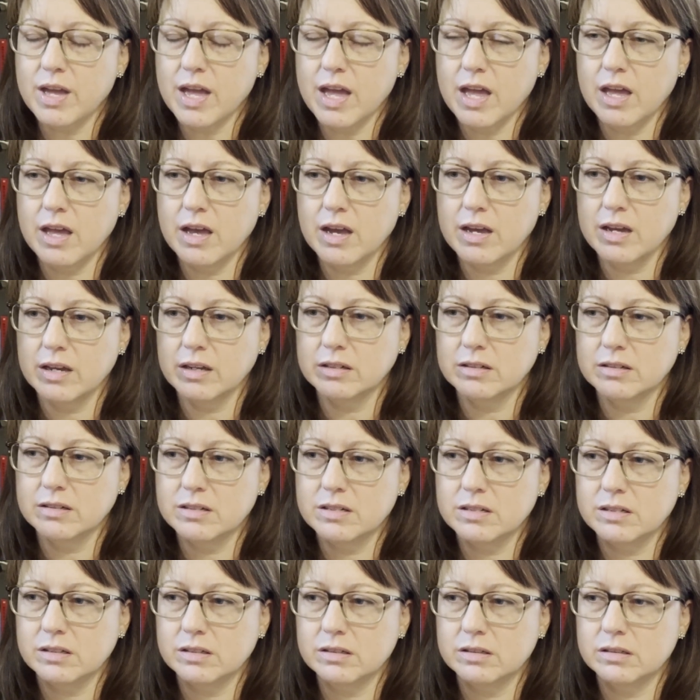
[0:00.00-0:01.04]
and
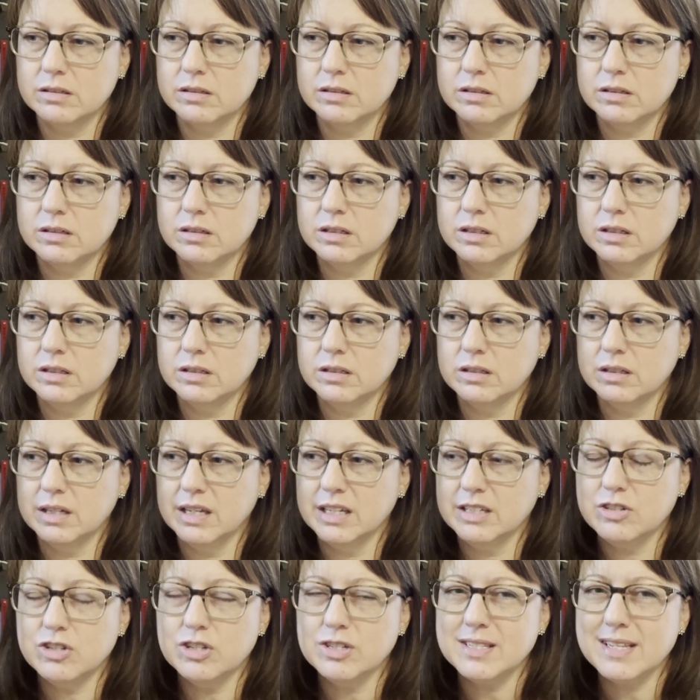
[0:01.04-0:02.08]

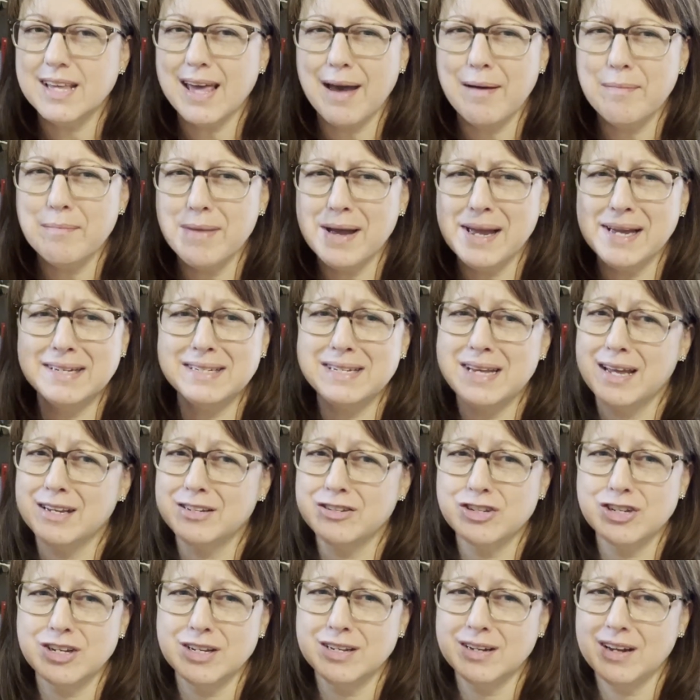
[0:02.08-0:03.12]
it just kept my
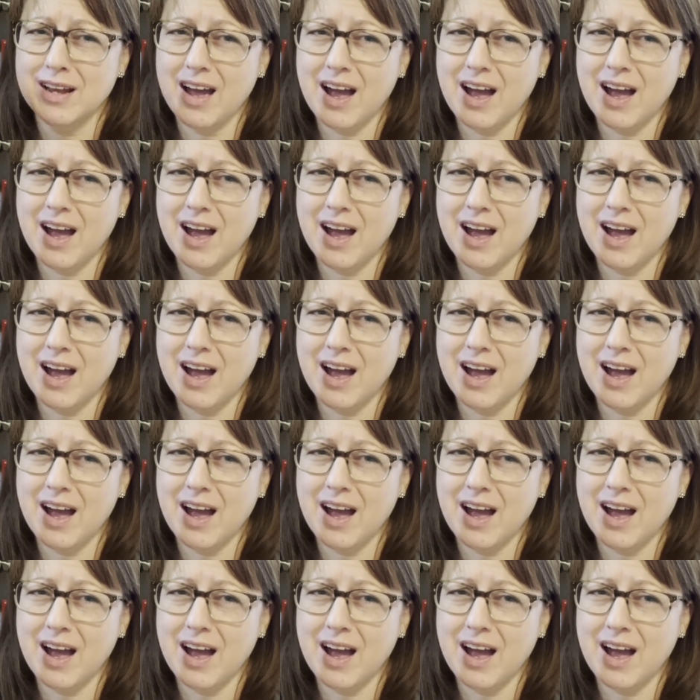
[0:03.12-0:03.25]
attention.